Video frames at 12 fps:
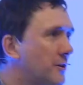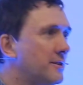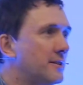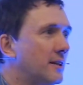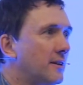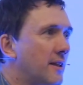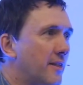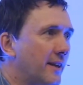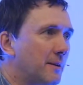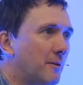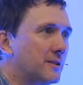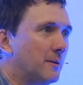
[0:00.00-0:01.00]
can suddenly
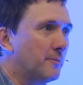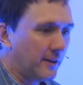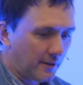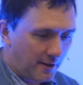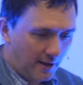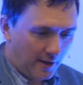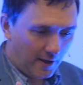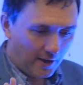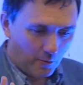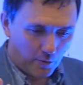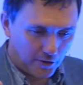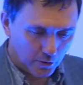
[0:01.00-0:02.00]
think about something
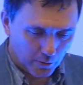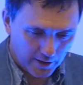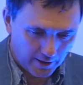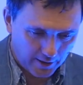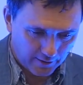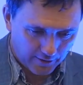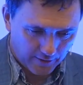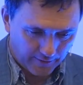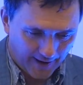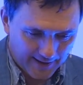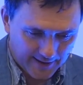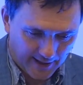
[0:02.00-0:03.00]
which is really
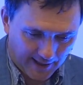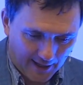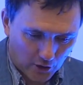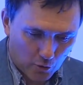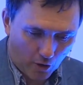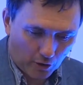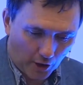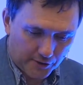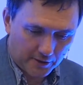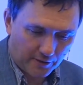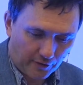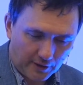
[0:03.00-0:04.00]
fascinating. I could draw lots
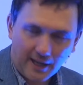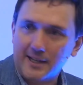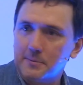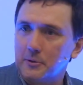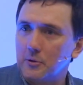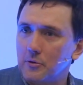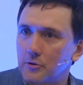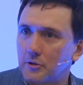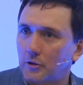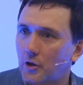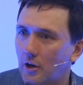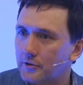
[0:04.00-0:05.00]
of different lines between those
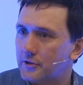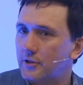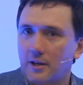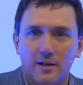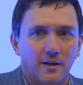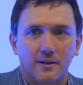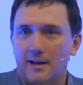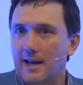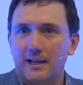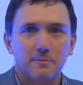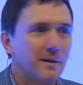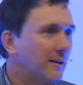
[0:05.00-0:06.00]
little dots. I
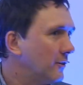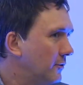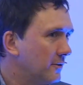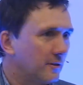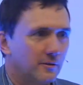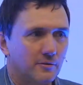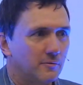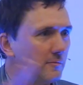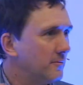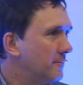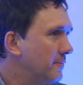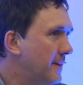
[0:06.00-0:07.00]
can
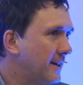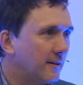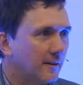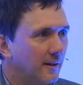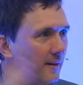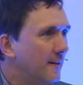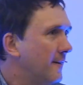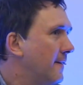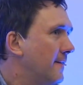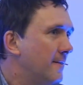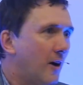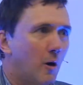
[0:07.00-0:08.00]
make
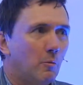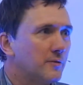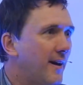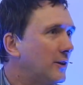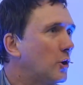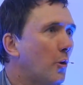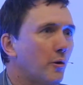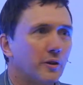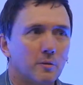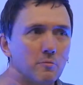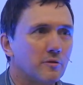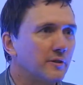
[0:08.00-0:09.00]
almost factorial
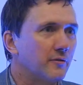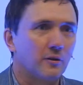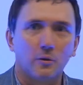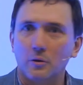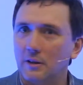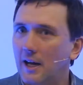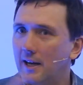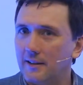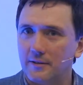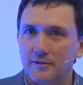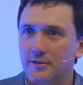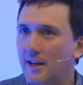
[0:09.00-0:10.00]
number of different
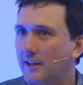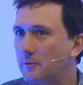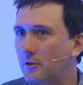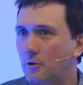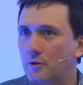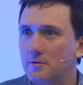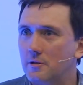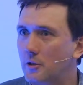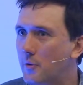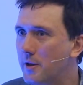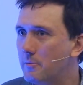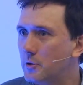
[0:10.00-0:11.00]
lines I could
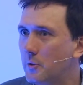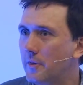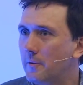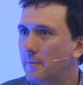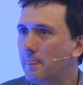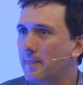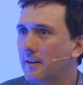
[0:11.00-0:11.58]
create between them.